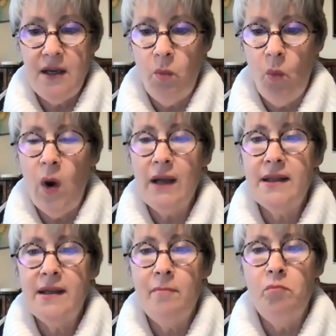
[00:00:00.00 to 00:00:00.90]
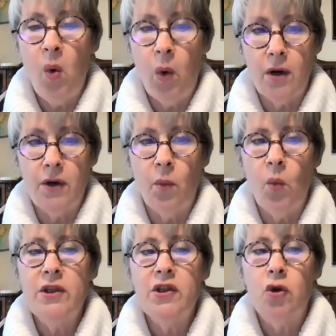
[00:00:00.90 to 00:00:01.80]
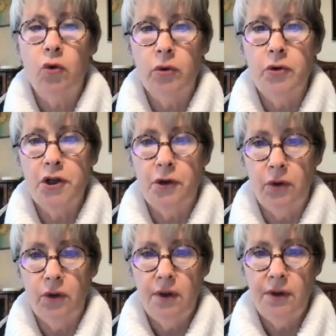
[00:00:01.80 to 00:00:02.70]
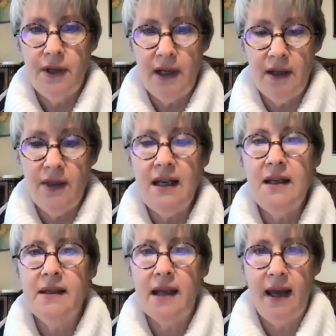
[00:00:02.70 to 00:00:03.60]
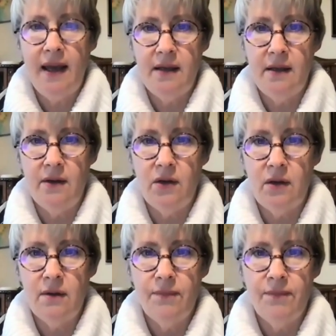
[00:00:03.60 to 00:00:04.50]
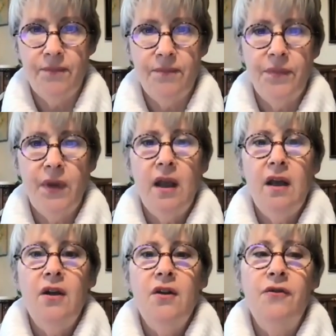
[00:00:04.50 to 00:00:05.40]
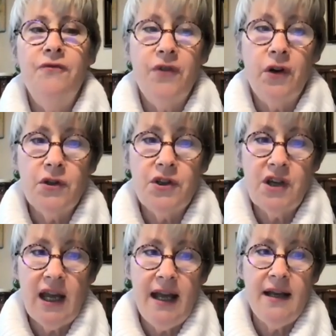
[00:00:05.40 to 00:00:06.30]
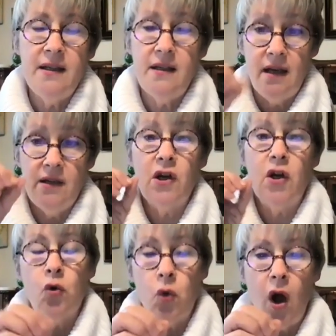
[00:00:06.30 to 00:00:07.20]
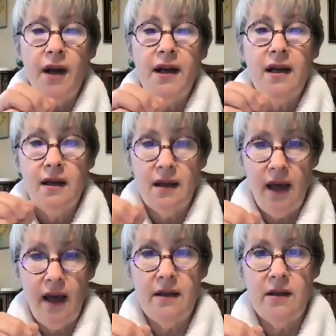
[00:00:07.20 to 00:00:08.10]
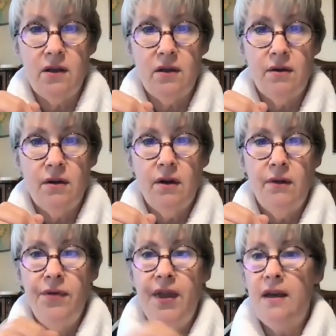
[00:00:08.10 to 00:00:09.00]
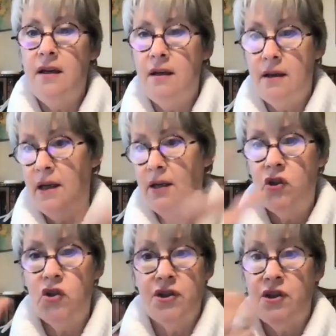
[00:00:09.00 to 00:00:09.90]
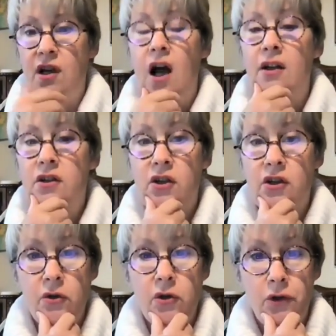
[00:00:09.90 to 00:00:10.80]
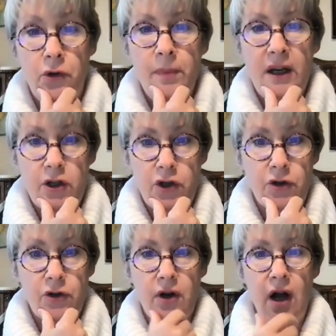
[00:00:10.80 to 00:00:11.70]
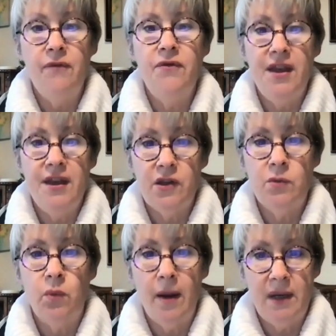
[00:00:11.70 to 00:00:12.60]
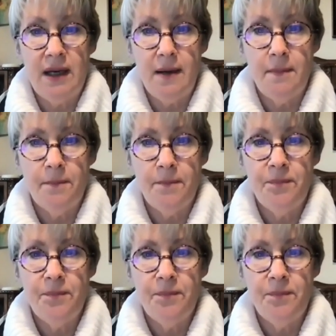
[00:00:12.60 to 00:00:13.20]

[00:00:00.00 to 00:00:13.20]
what's important, what's crucial in these cases. The first case is a chronic case that is just a constitutional picture of this remedy.